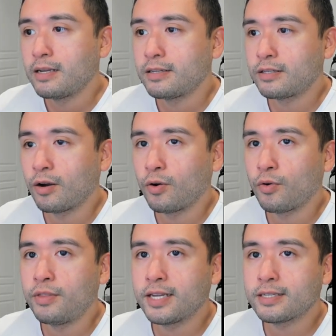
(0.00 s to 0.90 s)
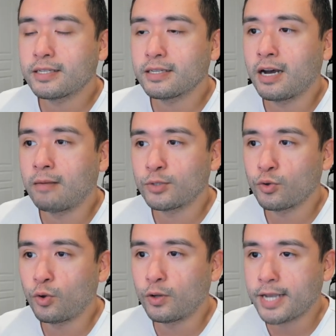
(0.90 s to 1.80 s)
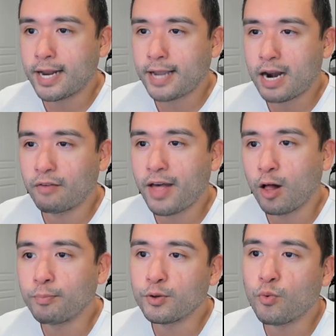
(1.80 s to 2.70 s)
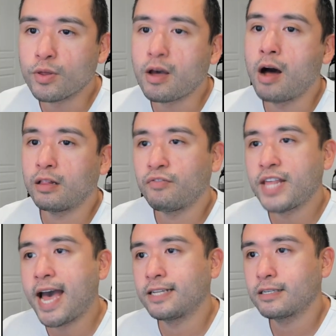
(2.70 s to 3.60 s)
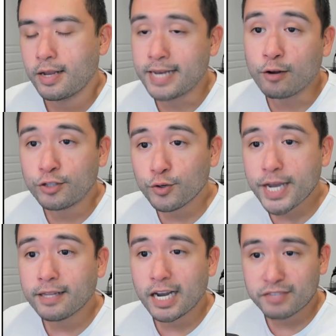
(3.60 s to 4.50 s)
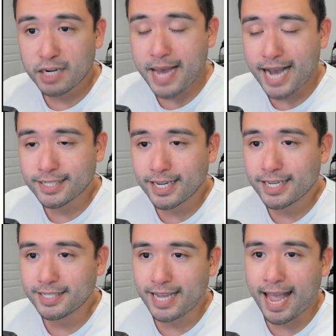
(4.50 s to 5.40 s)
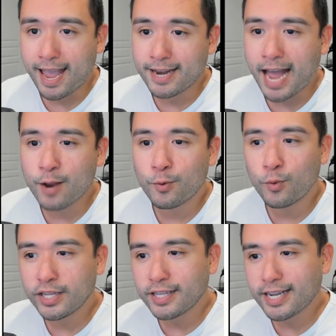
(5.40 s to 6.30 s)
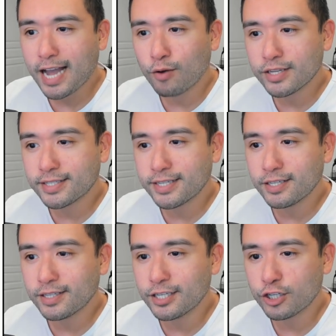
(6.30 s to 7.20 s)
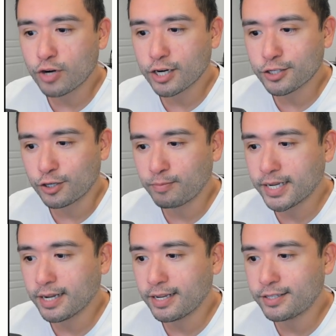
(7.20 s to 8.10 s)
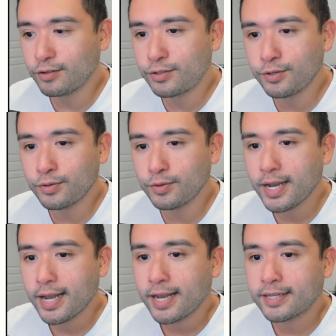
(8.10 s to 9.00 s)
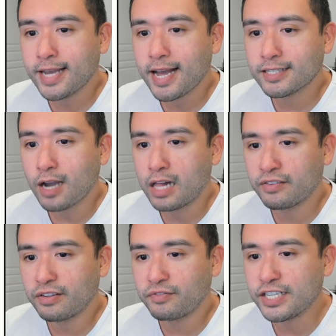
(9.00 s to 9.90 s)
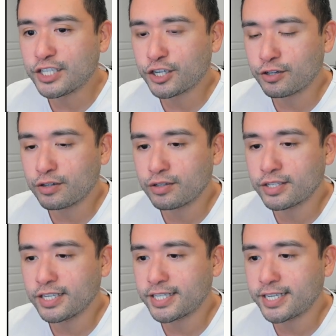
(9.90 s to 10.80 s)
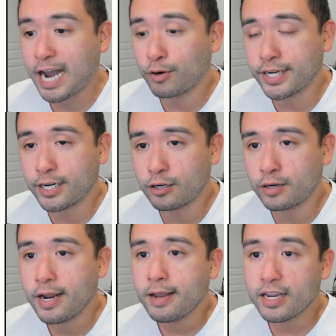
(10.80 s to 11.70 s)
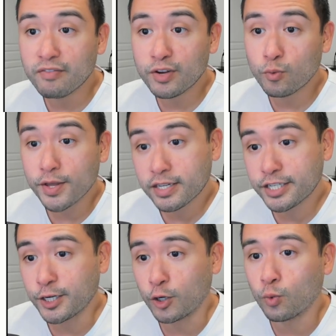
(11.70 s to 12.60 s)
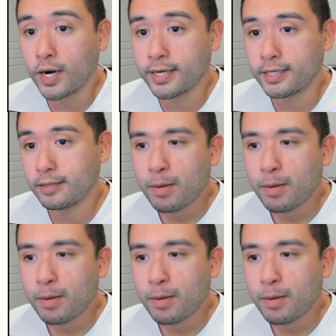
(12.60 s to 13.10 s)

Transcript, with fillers: So this tool can kind of help you with all of that. Now you do get lifetime access, and I really like how this deal is structured because you do get all of the features listed out here, even with tier one.